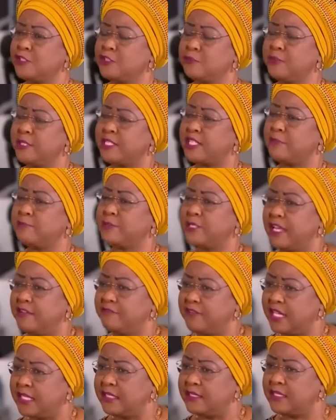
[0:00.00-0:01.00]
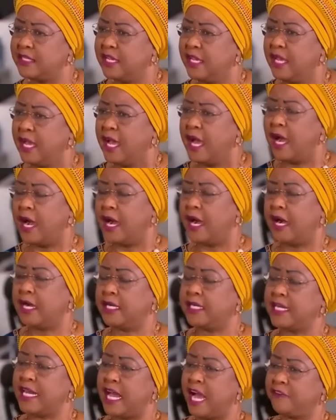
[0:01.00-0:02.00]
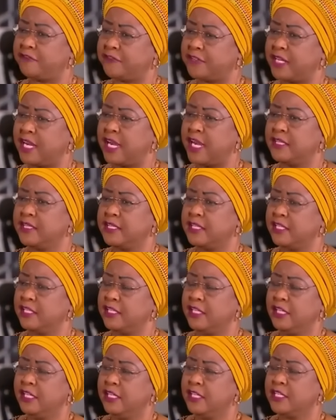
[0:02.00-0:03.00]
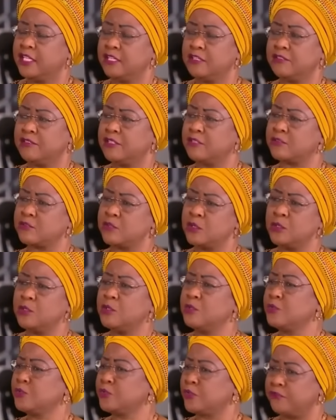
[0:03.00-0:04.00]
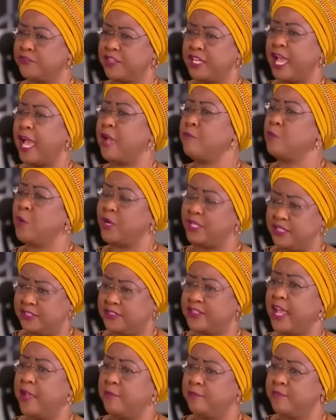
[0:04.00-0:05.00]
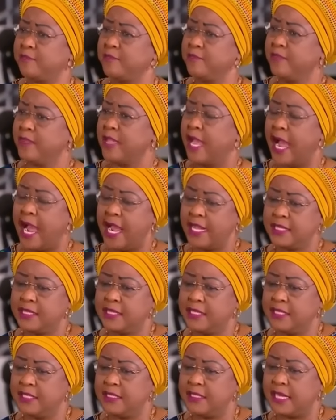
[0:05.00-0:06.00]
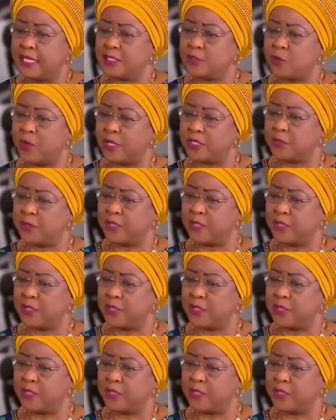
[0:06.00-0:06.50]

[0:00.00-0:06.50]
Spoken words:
to be subservient, in Africa, the rules of the game were the same. I think that what